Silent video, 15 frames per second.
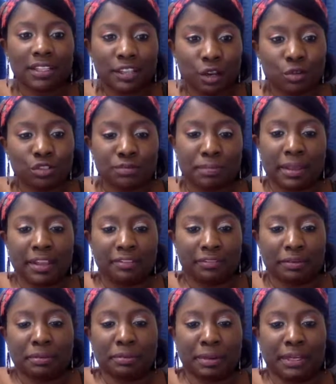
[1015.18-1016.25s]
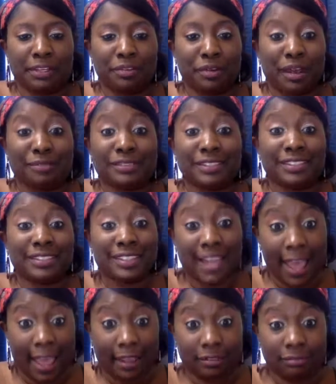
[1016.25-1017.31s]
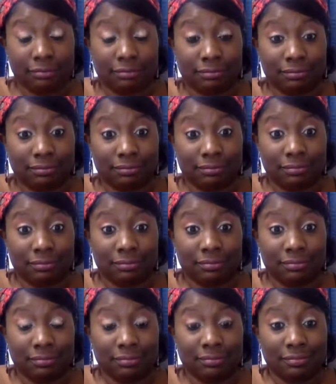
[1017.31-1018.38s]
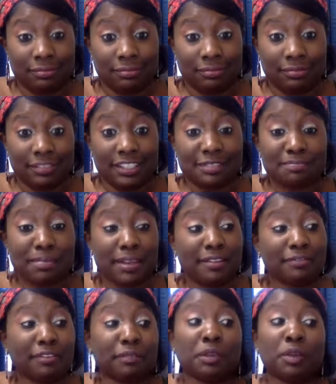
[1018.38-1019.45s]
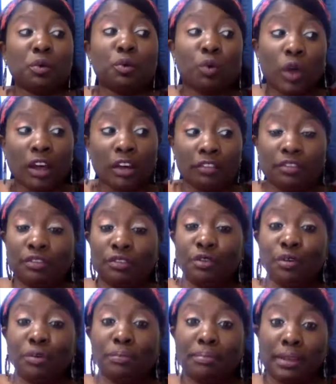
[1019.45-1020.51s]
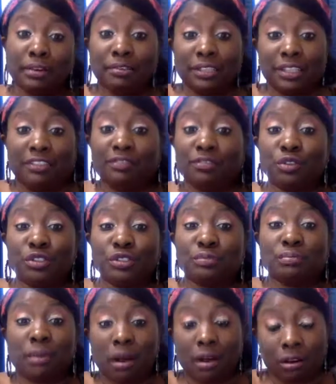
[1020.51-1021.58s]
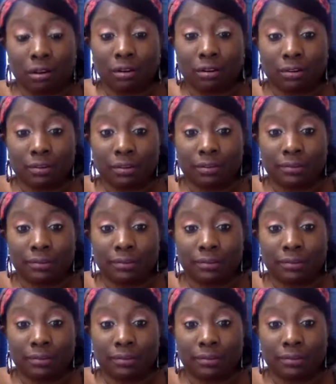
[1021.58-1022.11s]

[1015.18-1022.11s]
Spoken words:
Don't spend from the money you have today. Spend from the wealth you're building for tomorrow.